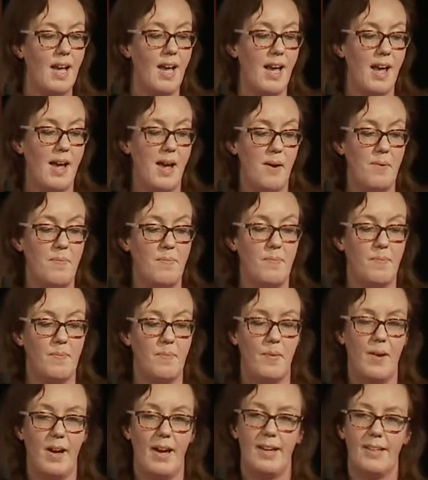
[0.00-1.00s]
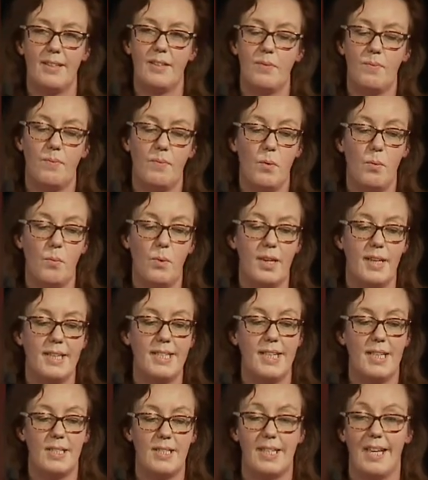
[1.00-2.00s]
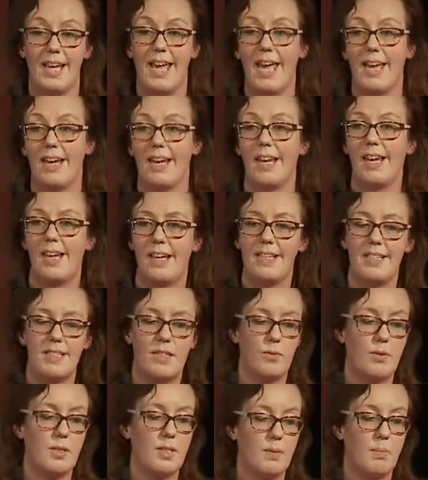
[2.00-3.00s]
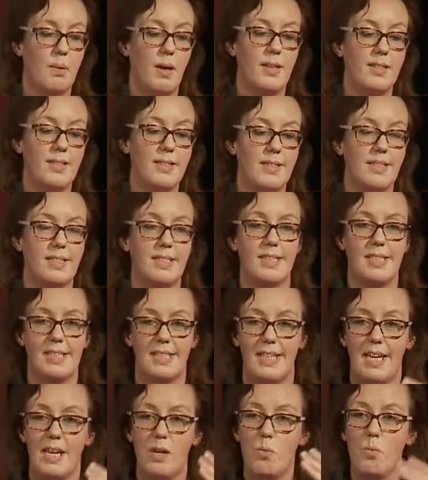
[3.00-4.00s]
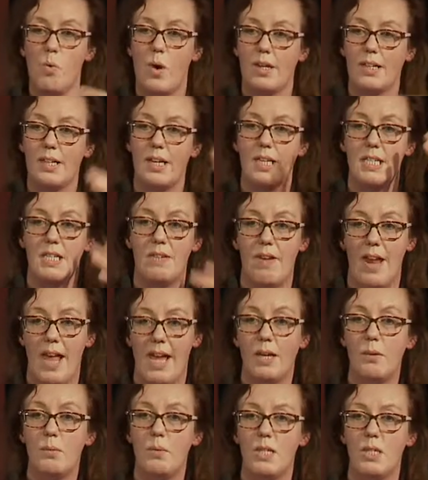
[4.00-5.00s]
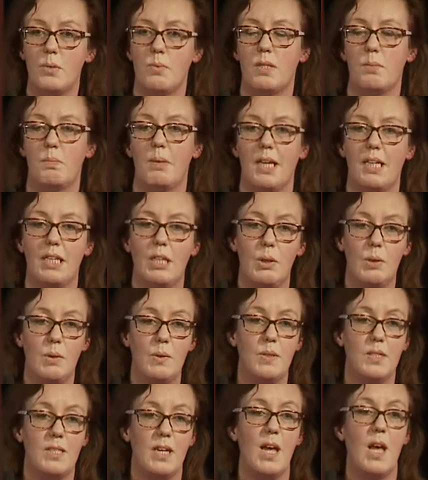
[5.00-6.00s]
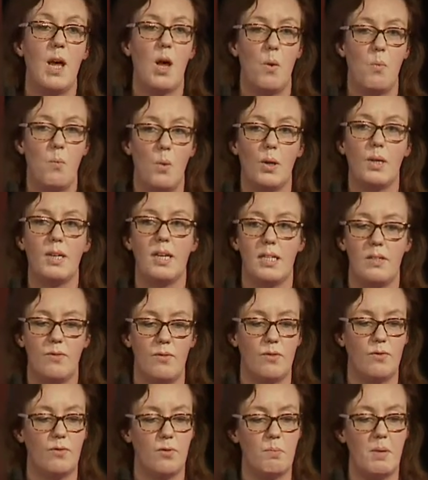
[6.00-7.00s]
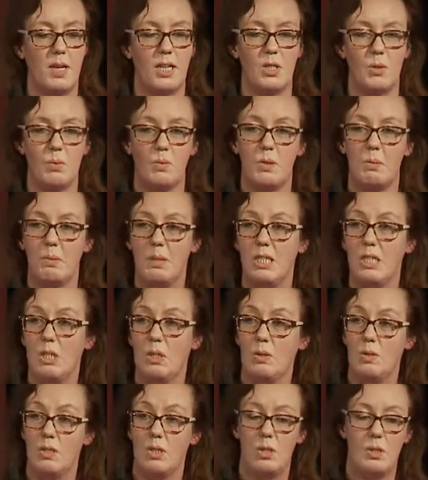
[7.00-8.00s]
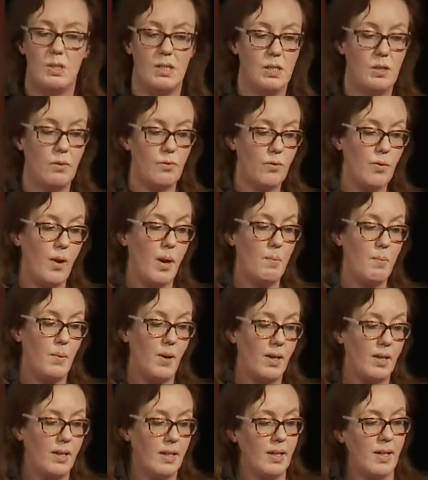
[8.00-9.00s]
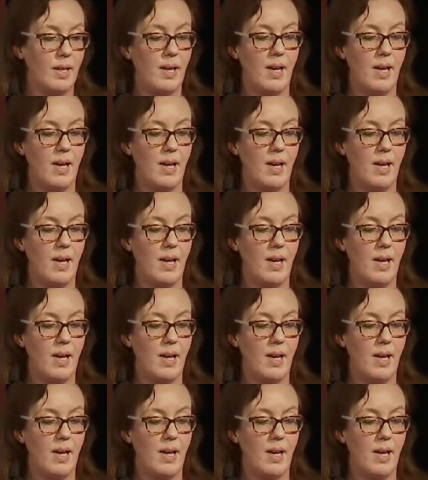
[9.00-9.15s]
Um, and what I did is I analyzed the responses to see what kind of language was being used and what kind of information was being used using the framework.